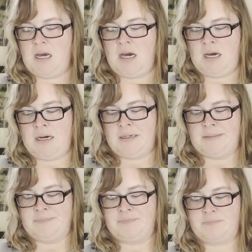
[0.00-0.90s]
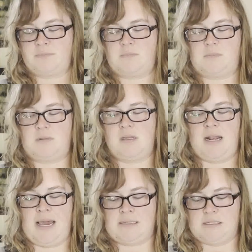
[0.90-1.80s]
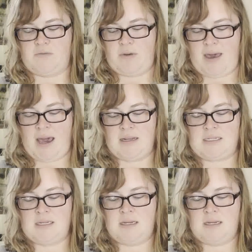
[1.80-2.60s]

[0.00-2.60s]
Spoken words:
and access for that.